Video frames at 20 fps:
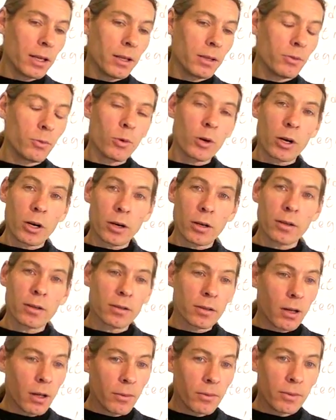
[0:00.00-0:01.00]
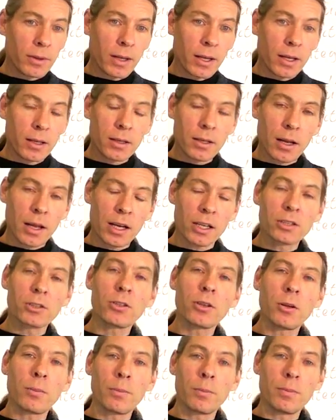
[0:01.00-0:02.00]
work. This is all
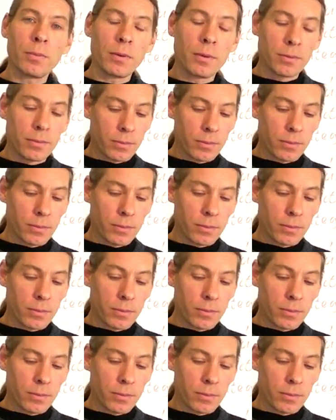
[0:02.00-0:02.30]
intellectual,